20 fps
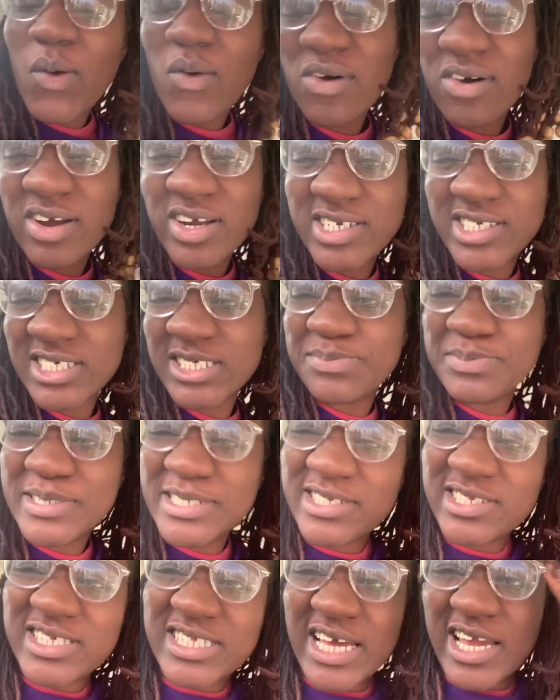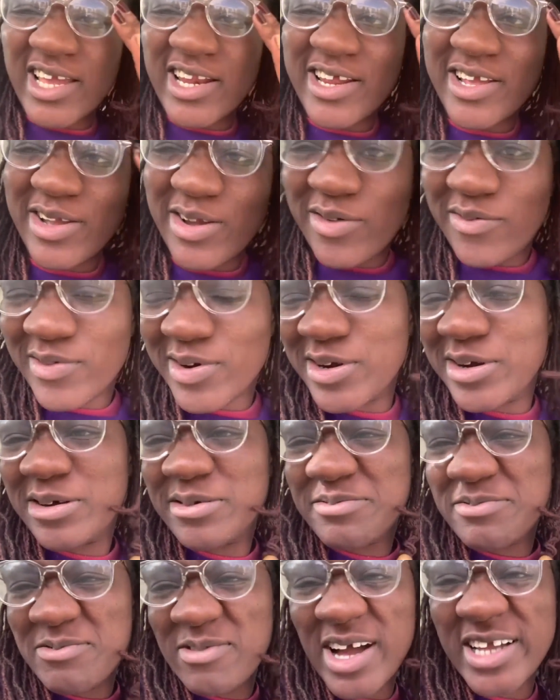or just been staying in your
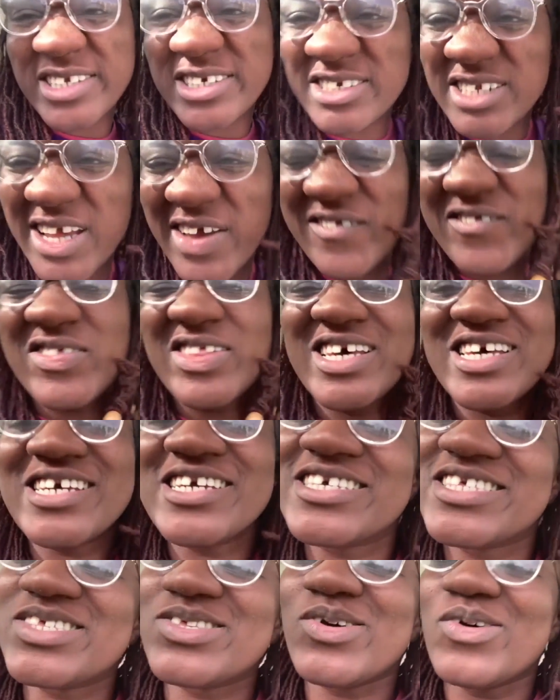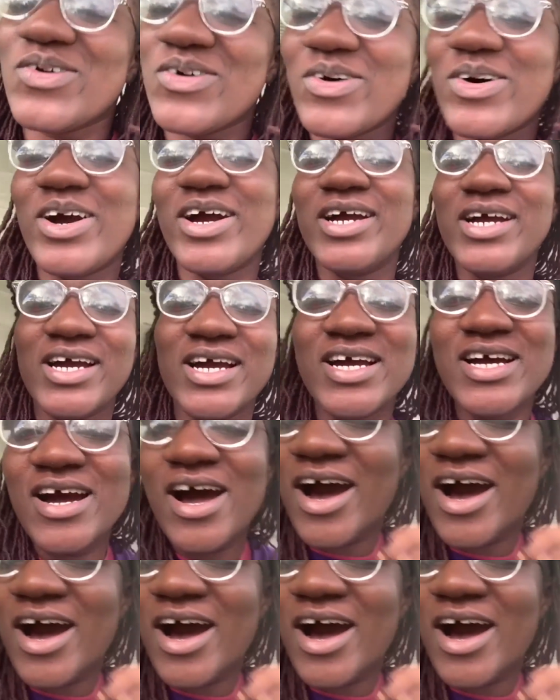room watching Netflix or